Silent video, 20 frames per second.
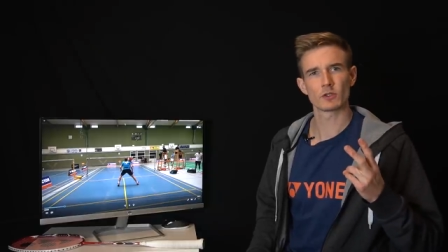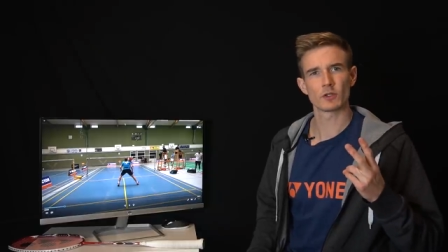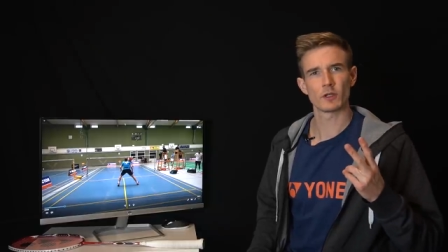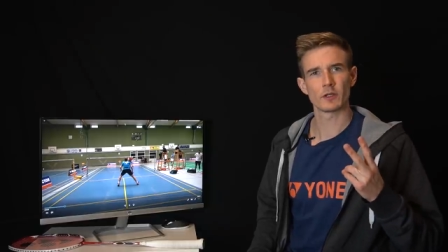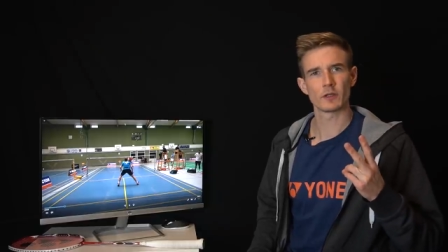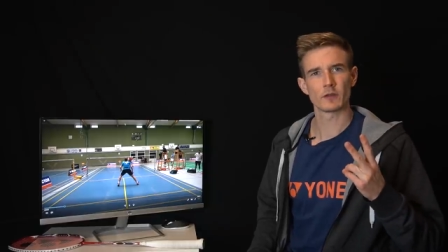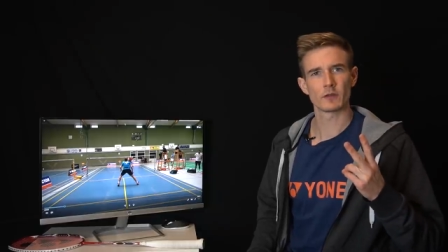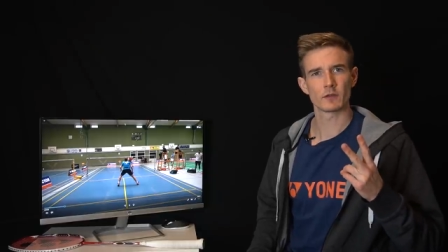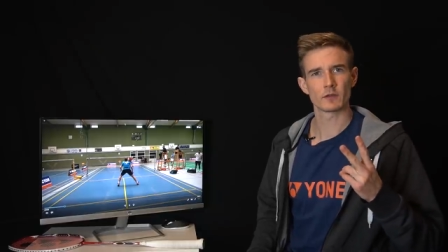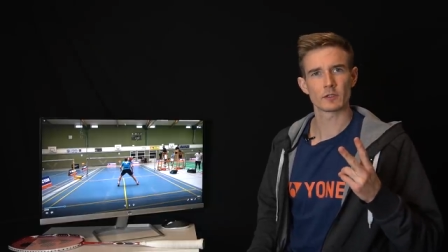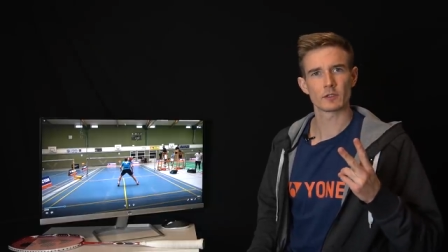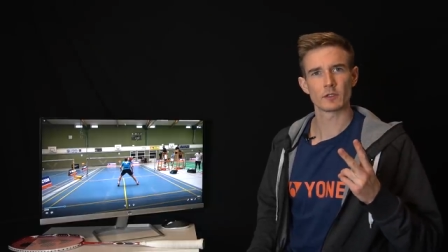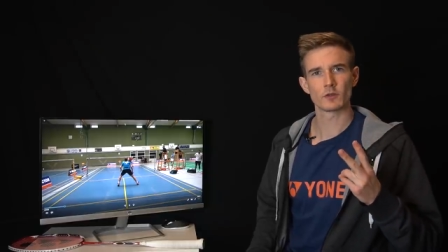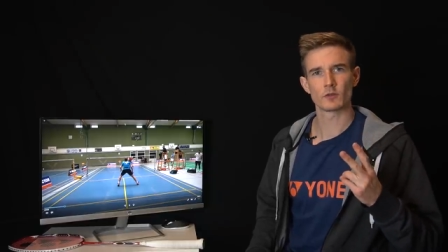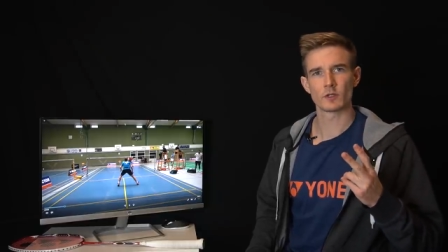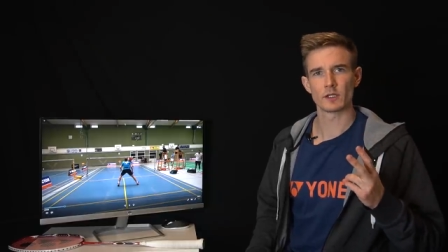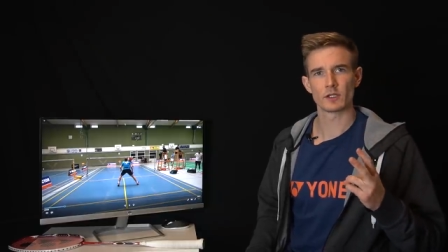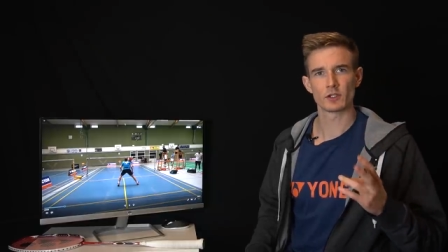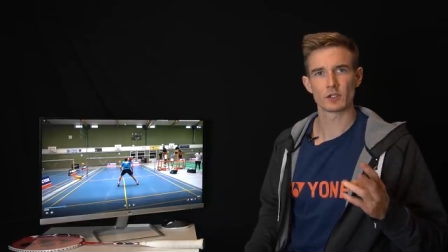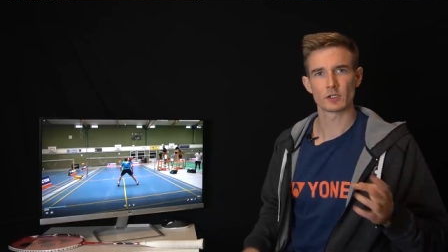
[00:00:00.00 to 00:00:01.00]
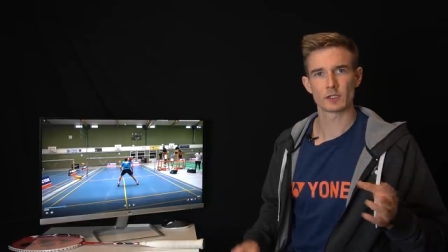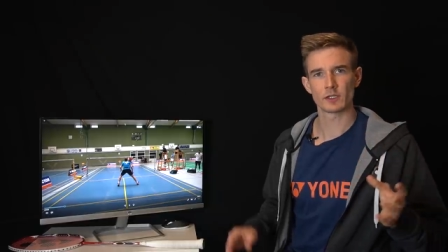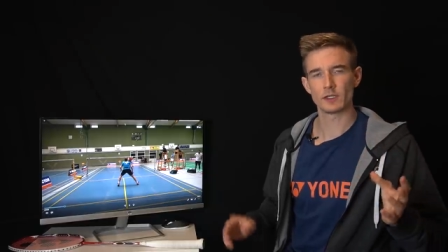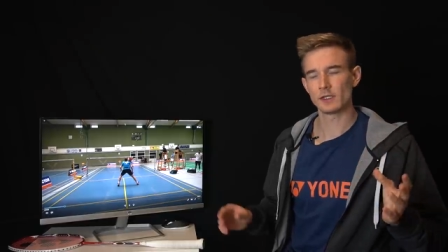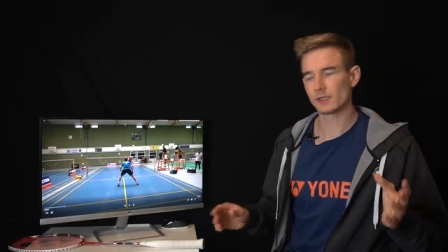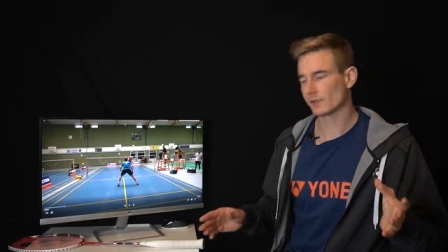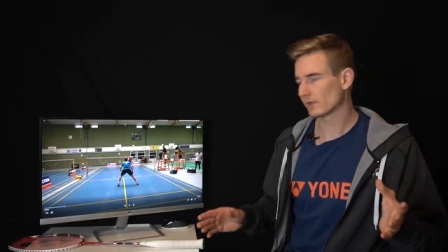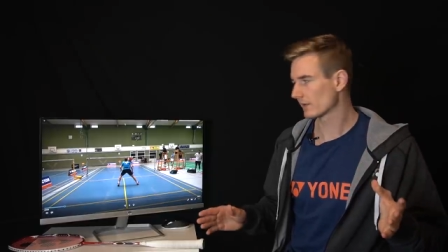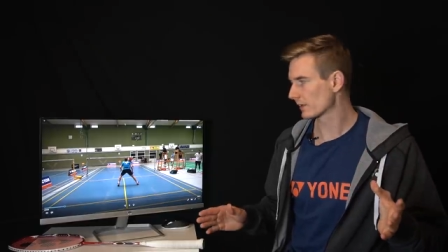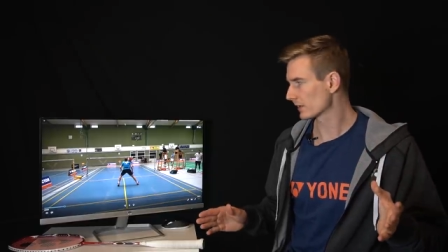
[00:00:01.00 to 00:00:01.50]
shot in those situations
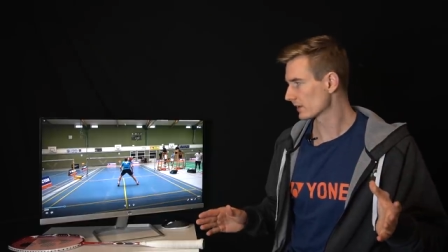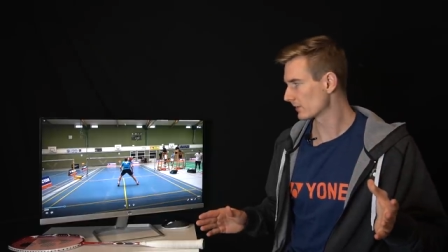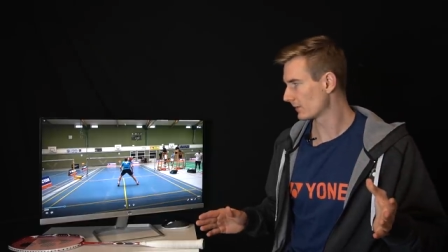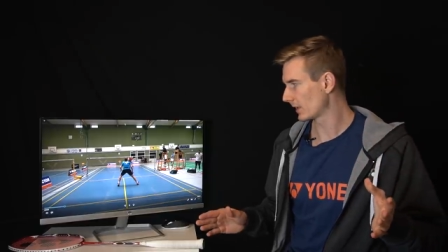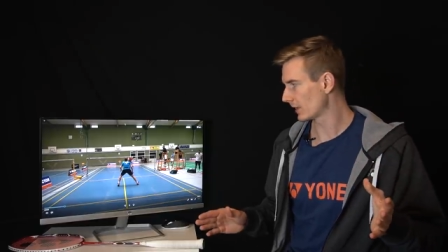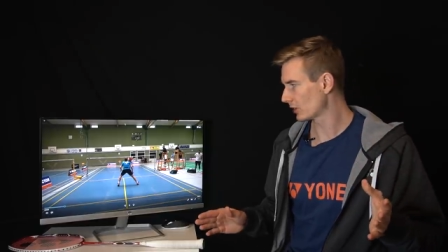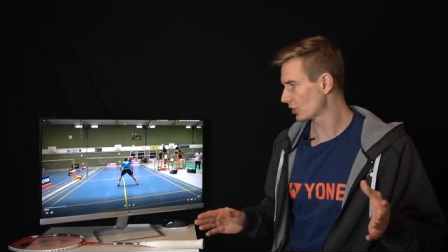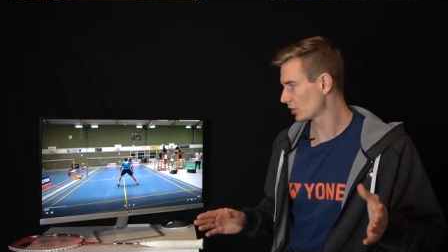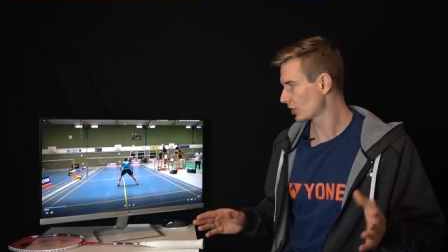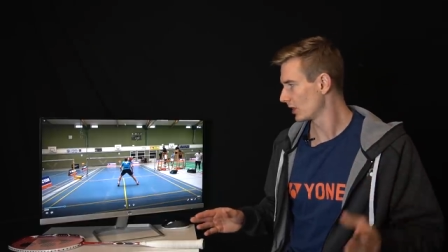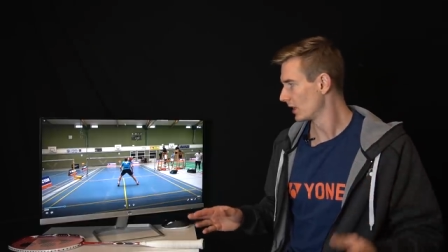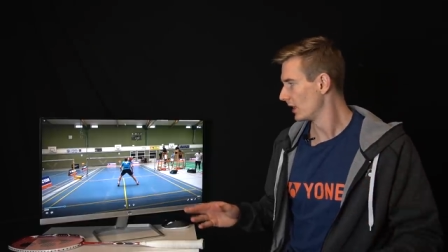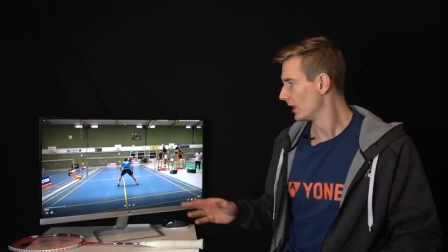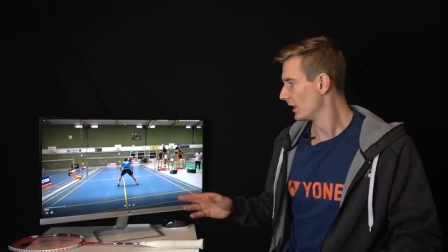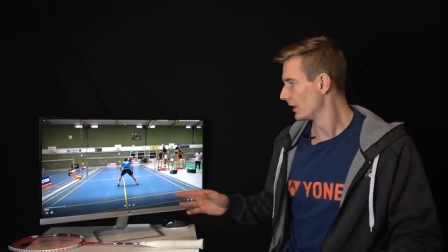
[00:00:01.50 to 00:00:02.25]
is the smash.